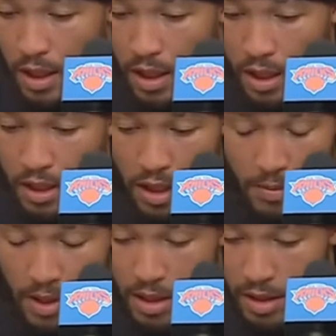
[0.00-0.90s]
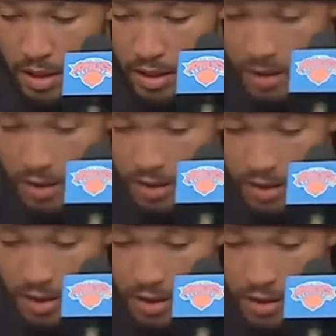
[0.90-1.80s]
I mean,
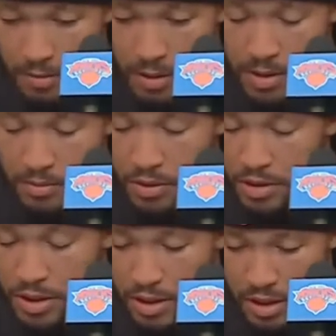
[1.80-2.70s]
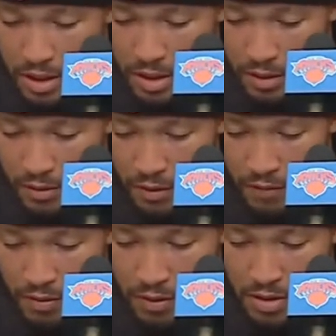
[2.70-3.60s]
it's just bumps and bruises. It's all
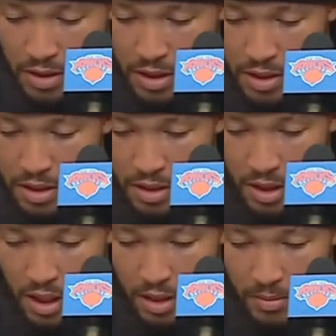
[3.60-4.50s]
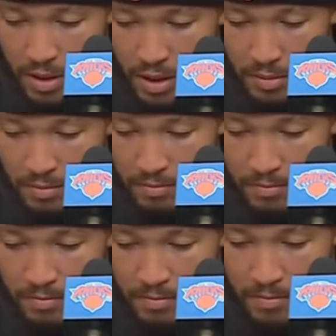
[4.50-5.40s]
over the course of the season. But
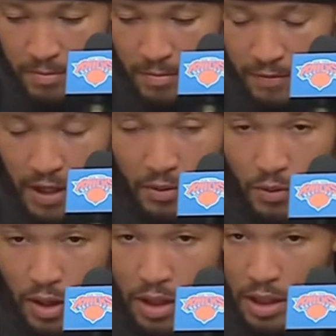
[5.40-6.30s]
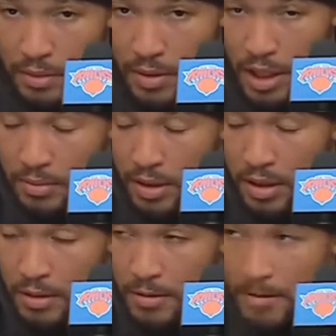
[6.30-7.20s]
if I can walk, I can play.